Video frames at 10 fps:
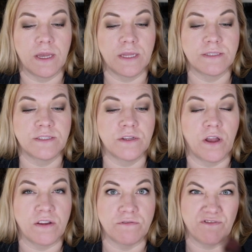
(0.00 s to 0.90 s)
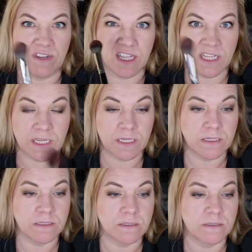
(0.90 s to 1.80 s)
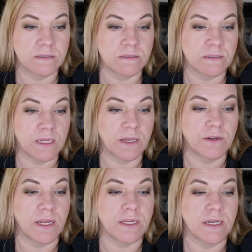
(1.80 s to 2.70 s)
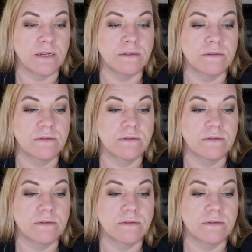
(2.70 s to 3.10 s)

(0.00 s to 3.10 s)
it's not really a good idea.